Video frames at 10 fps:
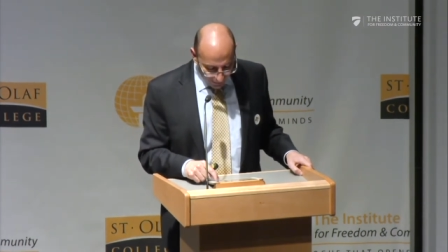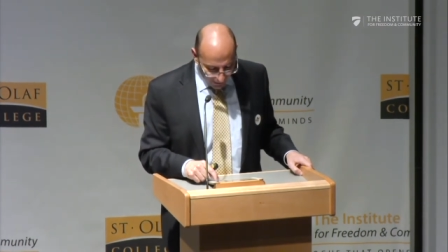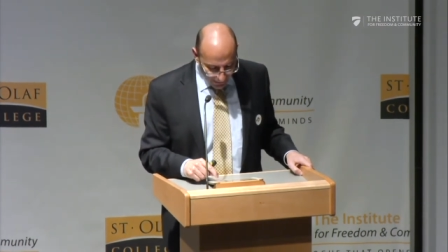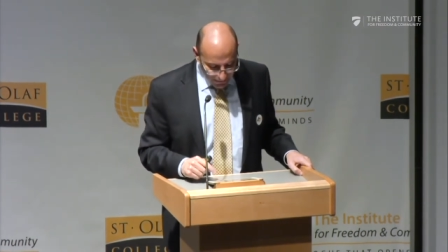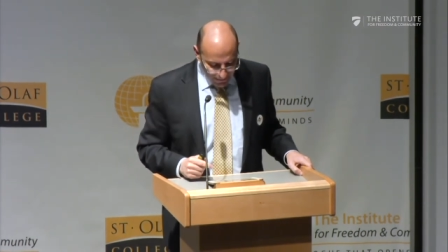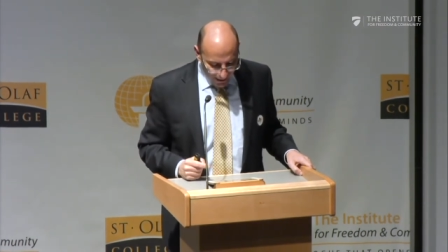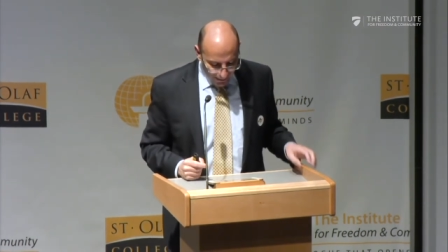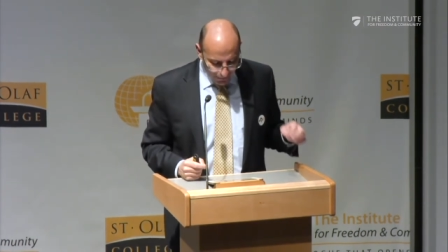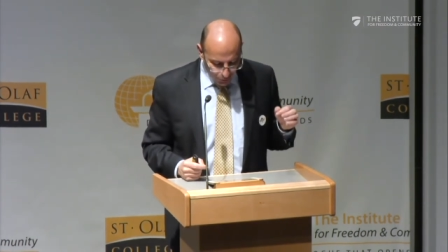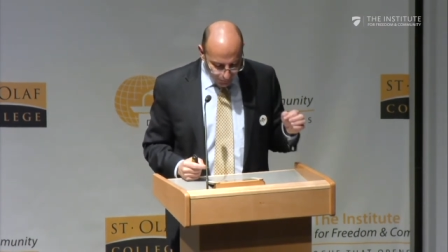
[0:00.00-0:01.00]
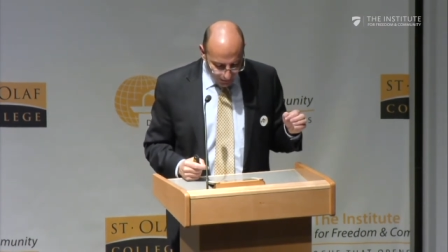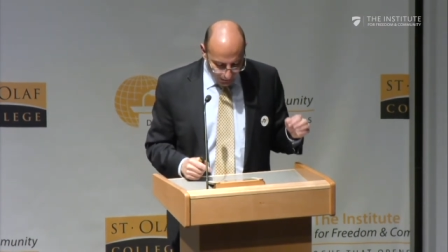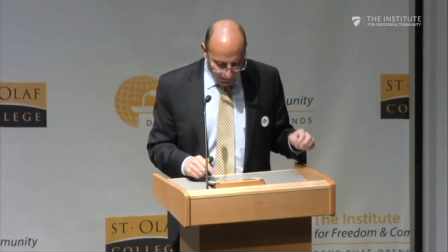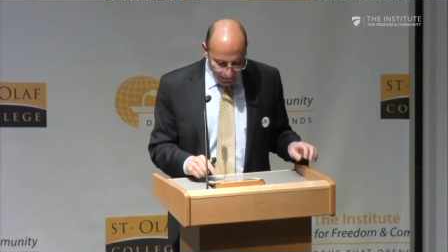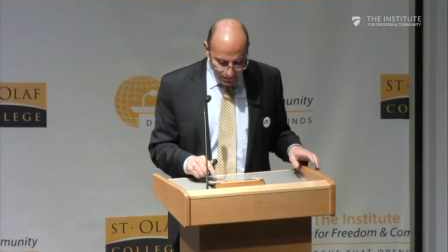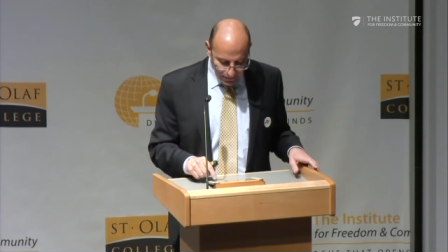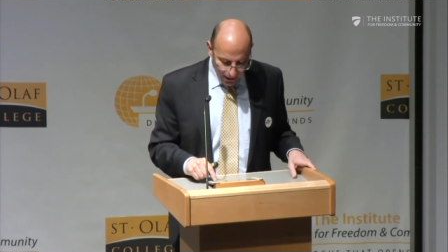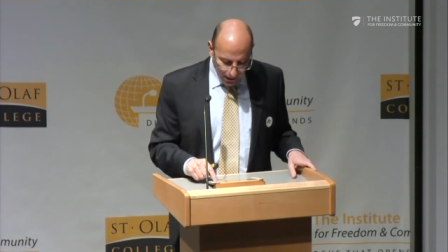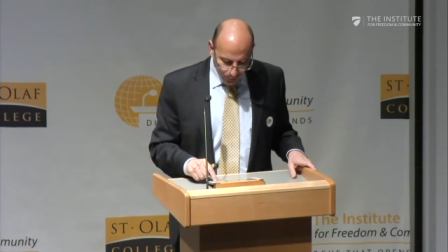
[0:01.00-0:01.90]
rights are utilized